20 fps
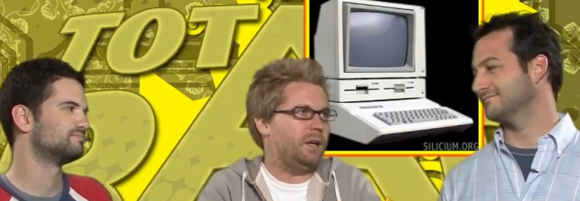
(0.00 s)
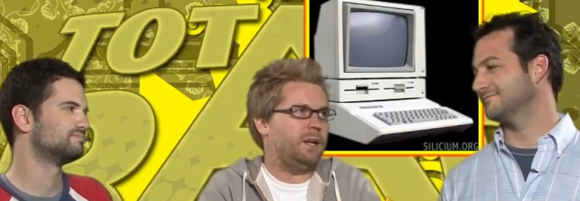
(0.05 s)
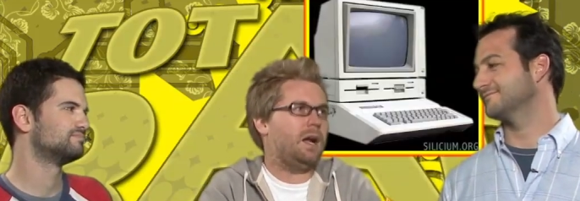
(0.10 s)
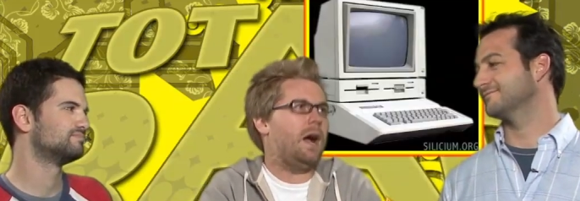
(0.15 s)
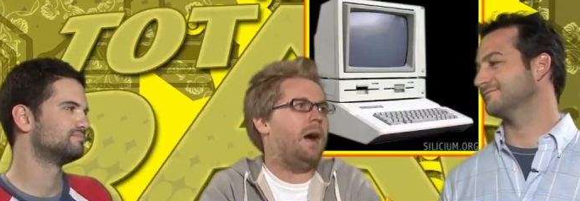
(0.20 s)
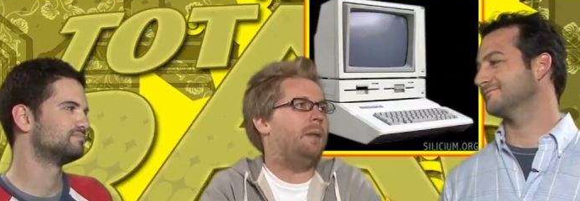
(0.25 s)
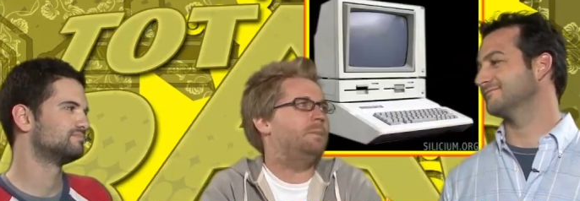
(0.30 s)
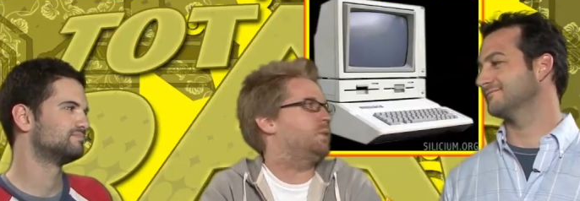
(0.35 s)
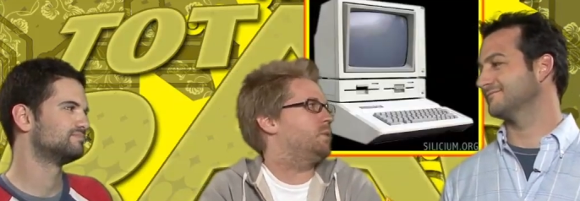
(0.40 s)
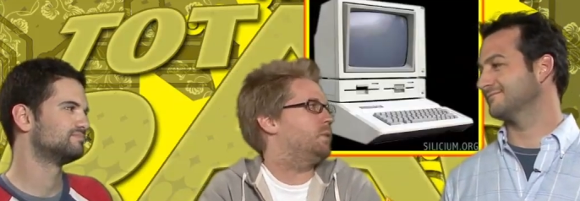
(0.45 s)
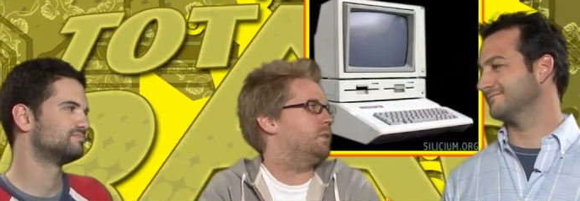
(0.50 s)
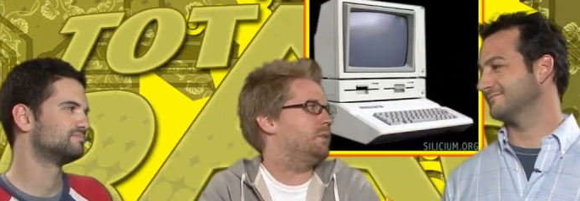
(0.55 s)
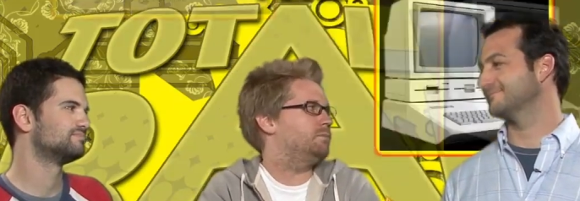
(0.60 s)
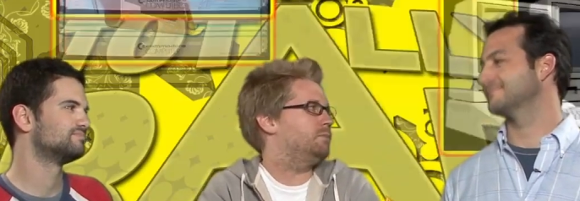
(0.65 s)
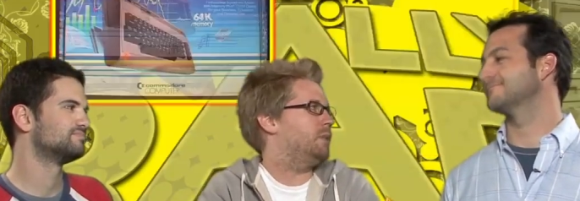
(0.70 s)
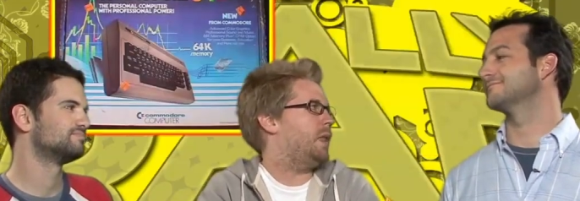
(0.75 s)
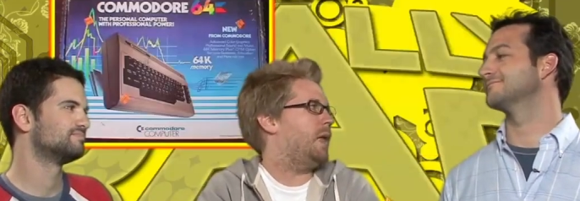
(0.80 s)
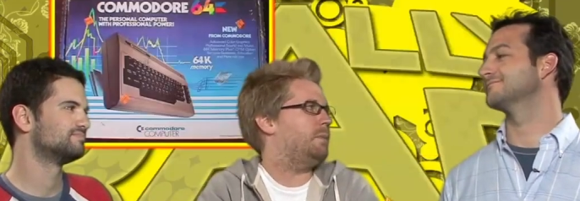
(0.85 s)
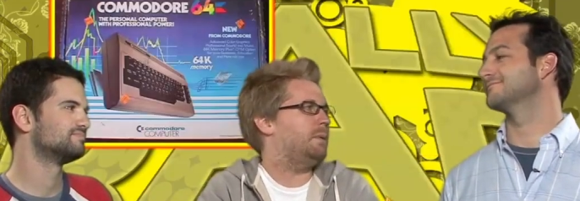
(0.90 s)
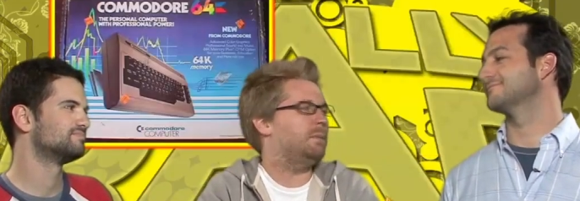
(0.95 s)
Speaker 1: a Commodore, and
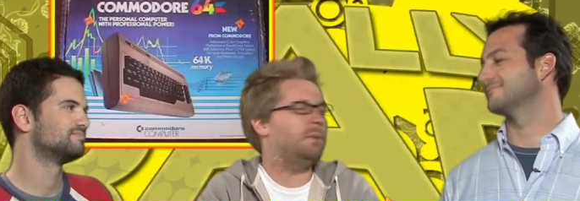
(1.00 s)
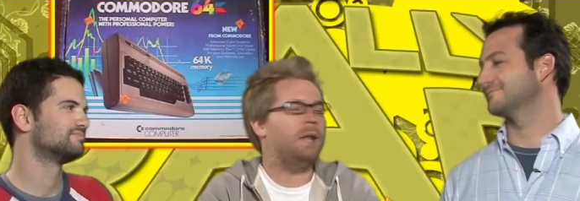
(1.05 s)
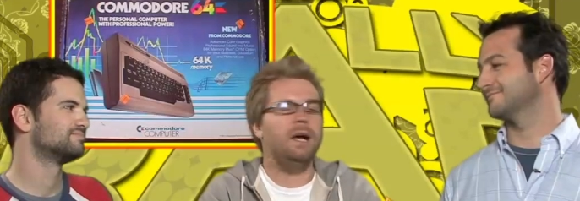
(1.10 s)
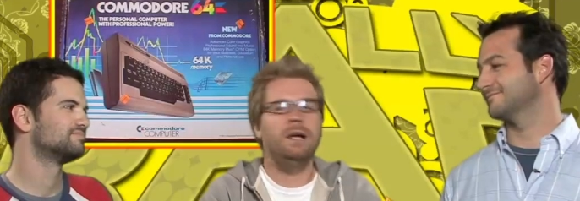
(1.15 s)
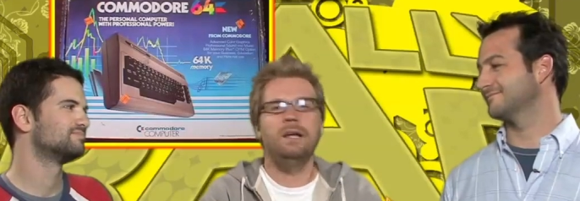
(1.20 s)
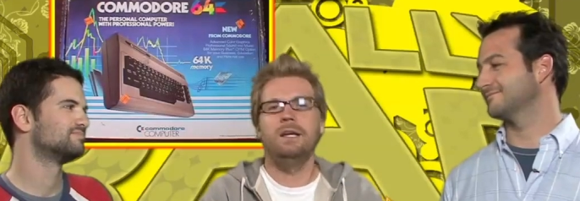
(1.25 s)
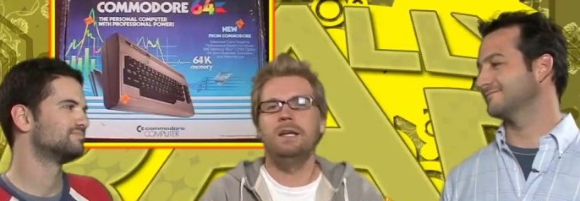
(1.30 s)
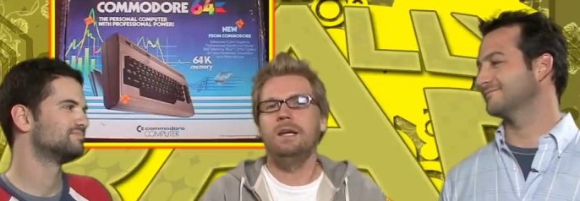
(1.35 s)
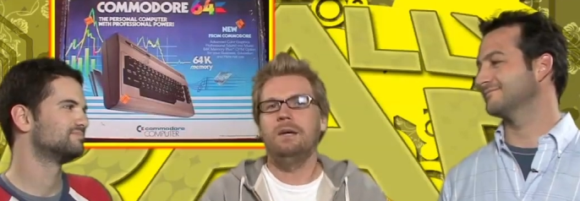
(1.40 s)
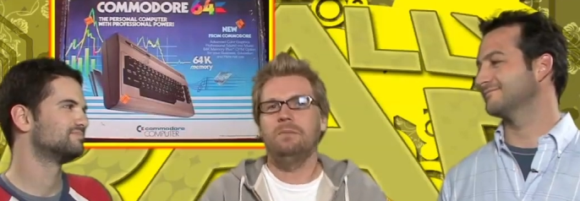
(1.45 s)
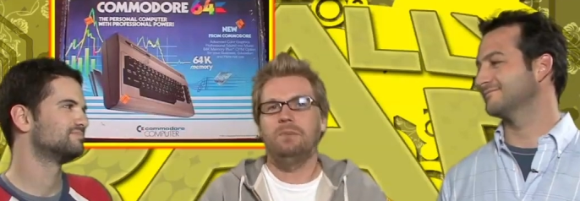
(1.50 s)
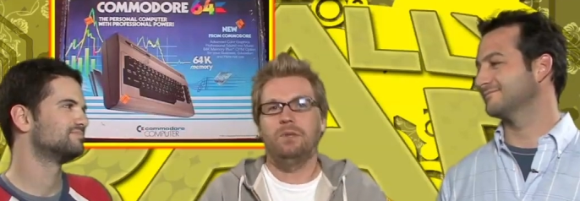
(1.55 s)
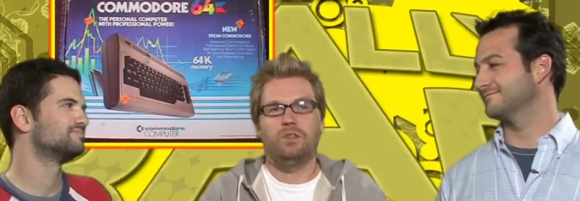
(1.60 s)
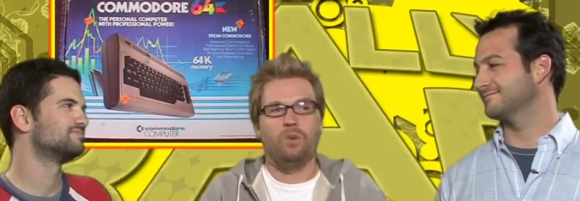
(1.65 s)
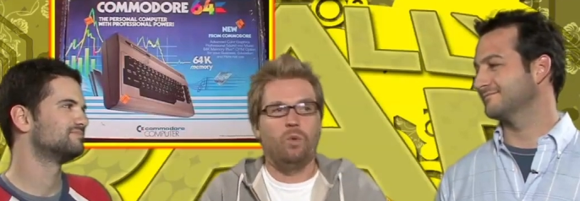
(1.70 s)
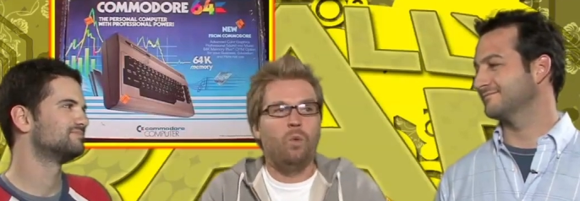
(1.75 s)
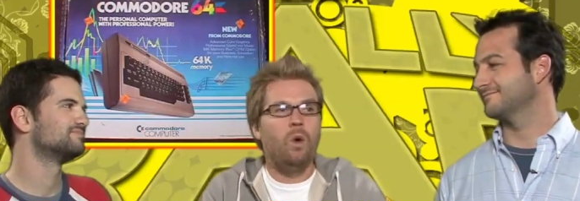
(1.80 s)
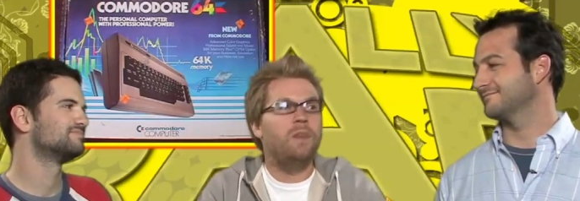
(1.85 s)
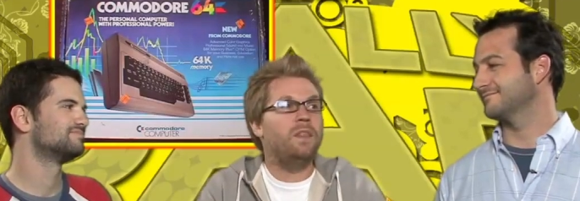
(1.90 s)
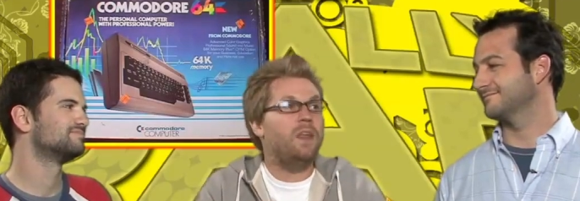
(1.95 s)
blah blah blah. But
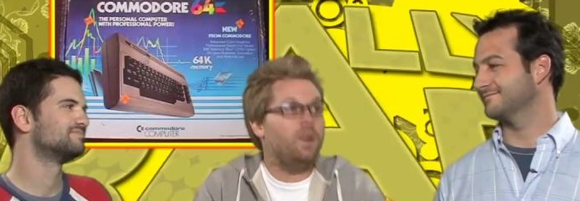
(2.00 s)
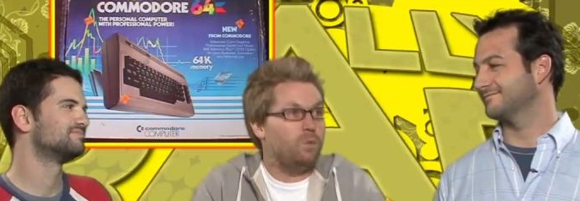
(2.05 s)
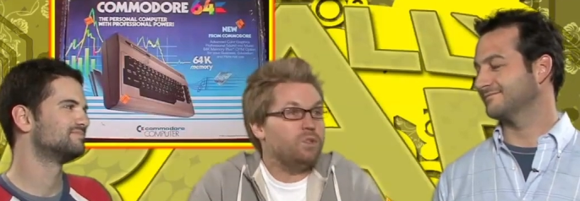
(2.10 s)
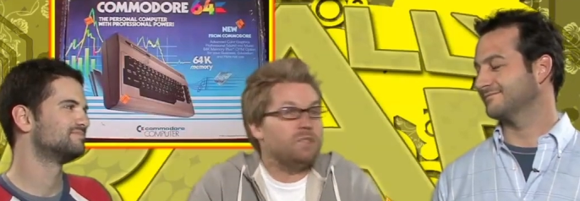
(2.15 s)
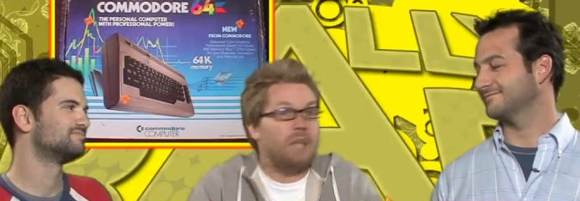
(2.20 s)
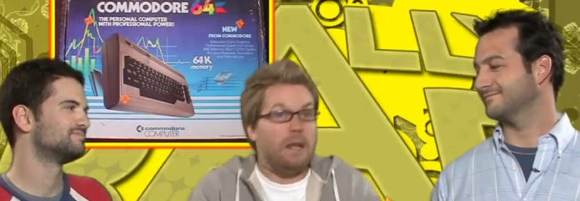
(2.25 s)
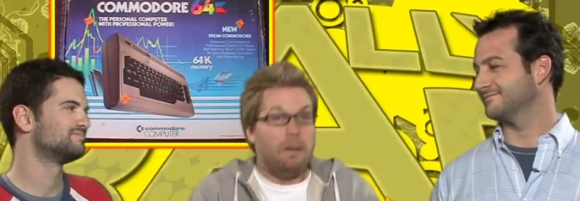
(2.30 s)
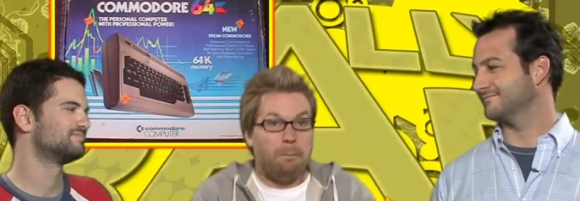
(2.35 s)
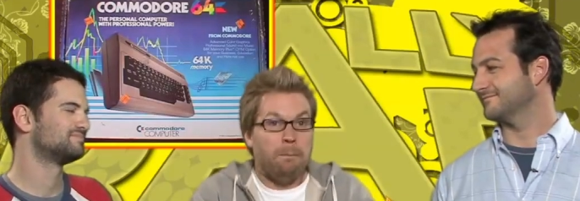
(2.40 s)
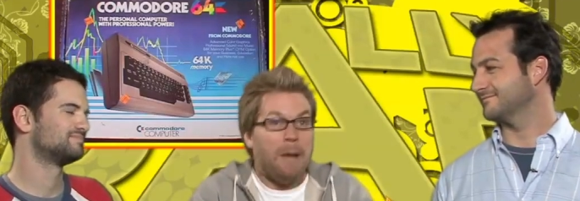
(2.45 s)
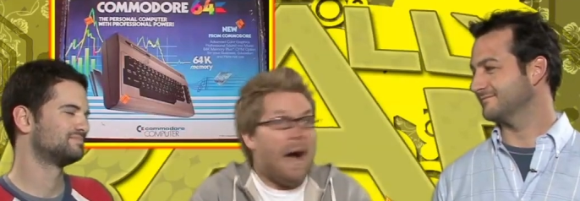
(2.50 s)
the one that was like